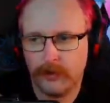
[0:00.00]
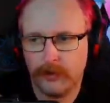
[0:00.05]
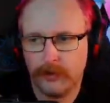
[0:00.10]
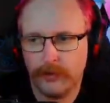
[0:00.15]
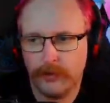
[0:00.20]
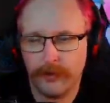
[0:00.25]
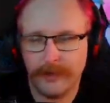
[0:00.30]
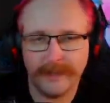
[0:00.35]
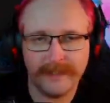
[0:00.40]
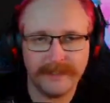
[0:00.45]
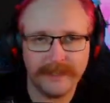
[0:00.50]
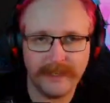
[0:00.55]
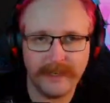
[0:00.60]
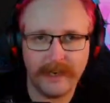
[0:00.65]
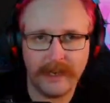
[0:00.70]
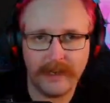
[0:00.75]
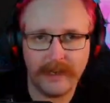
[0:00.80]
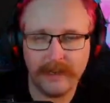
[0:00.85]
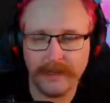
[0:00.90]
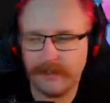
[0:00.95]
We can set
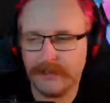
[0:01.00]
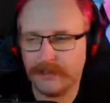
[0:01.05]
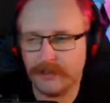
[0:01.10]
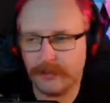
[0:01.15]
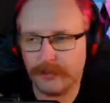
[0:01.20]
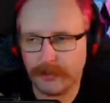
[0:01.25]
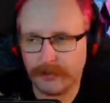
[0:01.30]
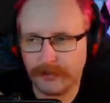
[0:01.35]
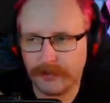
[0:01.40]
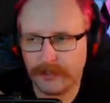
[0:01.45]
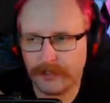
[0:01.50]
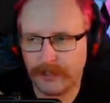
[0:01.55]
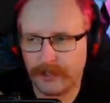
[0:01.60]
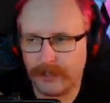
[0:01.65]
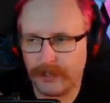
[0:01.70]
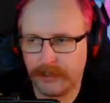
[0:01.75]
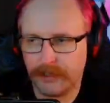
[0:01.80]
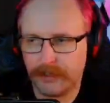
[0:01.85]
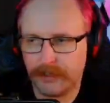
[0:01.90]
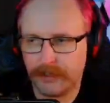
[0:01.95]
our linkages. Once we set our
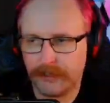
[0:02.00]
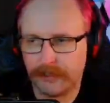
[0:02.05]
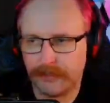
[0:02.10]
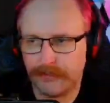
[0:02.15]
linkages for